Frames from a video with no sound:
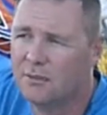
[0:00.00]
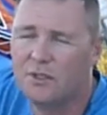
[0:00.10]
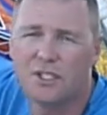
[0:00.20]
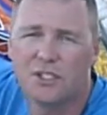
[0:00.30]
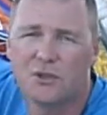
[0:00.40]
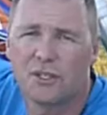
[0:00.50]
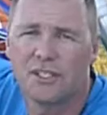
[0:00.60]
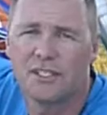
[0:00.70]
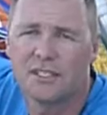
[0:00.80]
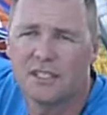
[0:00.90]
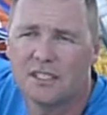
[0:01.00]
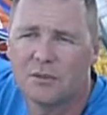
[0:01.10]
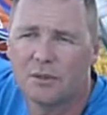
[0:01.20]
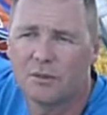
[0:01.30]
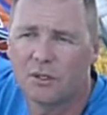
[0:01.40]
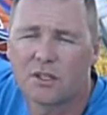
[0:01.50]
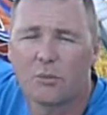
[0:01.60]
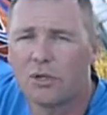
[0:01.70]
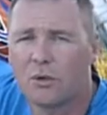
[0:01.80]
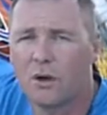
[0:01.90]
really enjoyed this seat. It's been worked out
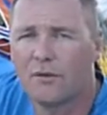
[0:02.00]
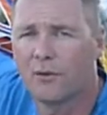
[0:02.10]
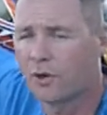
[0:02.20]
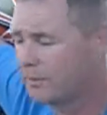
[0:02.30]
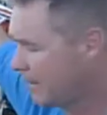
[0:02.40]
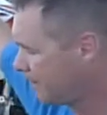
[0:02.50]
pretty well for me.